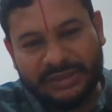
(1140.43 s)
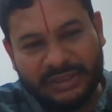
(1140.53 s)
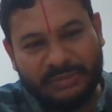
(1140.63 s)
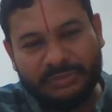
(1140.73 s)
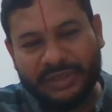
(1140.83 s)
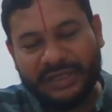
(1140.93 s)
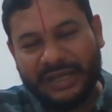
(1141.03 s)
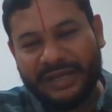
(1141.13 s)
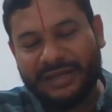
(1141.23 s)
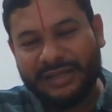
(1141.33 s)
remembering
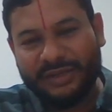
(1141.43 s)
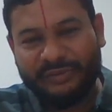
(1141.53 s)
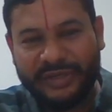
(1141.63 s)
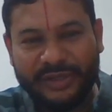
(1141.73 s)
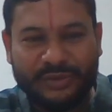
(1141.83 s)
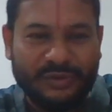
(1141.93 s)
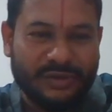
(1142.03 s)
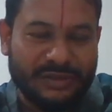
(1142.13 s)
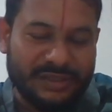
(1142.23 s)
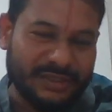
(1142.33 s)
I had done a video
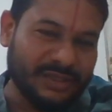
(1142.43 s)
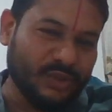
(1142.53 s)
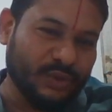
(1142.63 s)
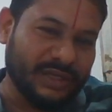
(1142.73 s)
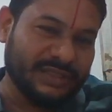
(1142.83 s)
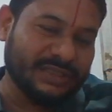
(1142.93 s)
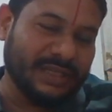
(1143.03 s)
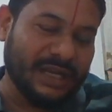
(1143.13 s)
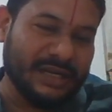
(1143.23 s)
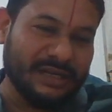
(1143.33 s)
on torus,
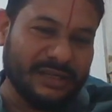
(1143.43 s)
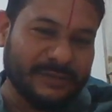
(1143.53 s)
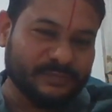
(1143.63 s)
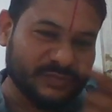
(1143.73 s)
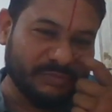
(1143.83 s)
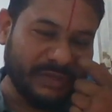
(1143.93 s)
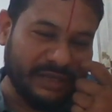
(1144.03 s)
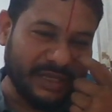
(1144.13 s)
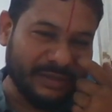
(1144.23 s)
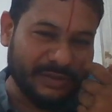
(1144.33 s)
and
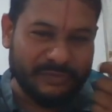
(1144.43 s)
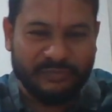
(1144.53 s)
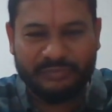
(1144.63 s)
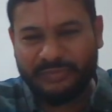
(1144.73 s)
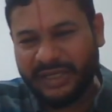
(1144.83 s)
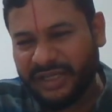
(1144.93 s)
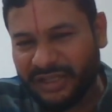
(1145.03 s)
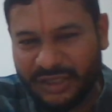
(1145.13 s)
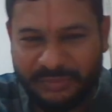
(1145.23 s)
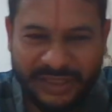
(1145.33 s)

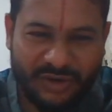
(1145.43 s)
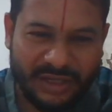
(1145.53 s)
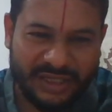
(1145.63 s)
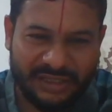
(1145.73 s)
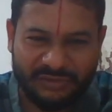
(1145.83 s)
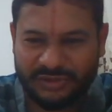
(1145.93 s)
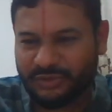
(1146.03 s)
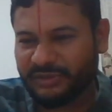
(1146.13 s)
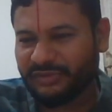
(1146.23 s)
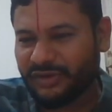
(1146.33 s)
integral b dot dl was
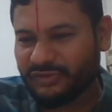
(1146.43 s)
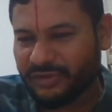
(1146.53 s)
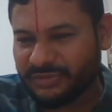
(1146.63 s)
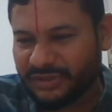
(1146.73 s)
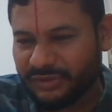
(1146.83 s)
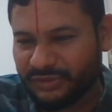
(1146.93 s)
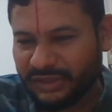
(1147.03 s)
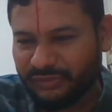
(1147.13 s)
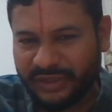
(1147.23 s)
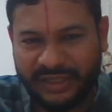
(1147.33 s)
to be found from 0 to
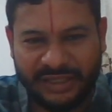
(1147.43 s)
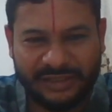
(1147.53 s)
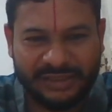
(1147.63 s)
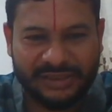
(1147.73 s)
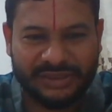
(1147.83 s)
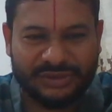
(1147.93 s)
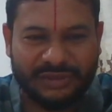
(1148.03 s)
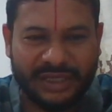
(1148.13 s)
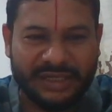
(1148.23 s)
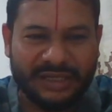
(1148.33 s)
infinity. So
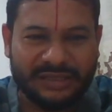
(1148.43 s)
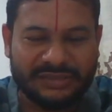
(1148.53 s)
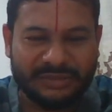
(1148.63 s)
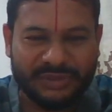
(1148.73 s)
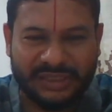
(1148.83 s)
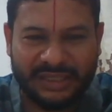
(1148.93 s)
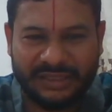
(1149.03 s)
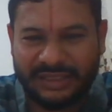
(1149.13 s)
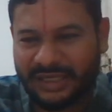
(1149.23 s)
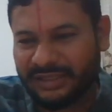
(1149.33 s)
I had done something
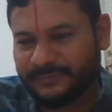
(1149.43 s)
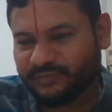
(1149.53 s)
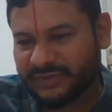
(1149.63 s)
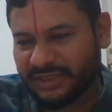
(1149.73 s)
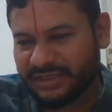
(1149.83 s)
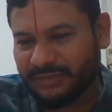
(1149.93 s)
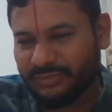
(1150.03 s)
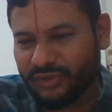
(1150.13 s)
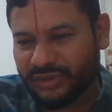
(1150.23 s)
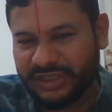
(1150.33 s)
like that. Some
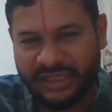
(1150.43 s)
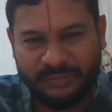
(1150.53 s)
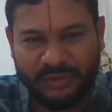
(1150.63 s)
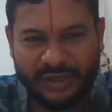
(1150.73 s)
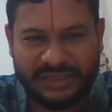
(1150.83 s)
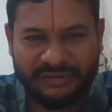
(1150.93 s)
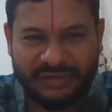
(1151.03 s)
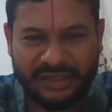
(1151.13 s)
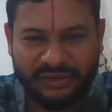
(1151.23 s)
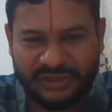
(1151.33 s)
more 3D plots I have
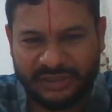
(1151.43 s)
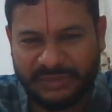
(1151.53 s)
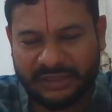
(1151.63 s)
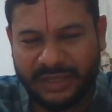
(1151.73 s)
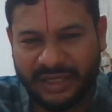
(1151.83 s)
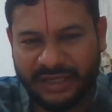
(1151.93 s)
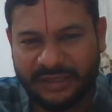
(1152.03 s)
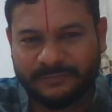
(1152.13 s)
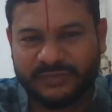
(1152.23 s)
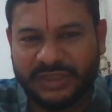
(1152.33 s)
done using
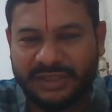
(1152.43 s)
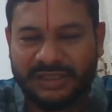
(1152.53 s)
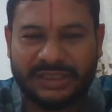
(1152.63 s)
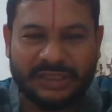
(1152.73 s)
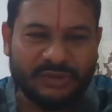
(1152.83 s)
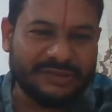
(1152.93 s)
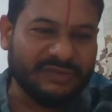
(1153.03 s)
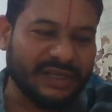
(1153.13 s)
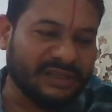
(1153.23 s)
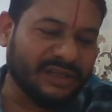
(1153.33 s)
Mathematica. There was
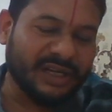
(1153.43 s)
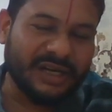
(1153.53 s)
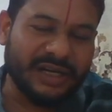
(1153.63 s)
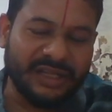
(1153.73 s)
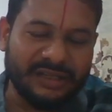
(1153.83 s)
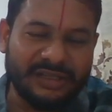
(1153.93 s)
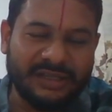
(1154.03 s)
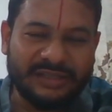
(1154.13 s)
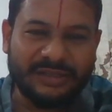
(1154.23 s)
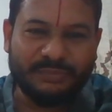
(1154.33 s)
one regarding
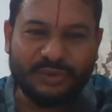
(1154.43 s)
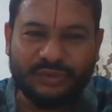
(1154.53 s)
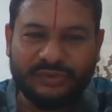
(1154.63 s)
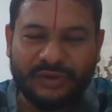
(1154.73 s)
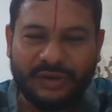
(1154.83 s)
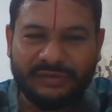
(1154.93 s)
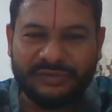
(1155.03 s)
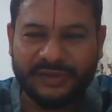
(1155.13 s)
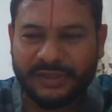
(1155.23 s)
the proof of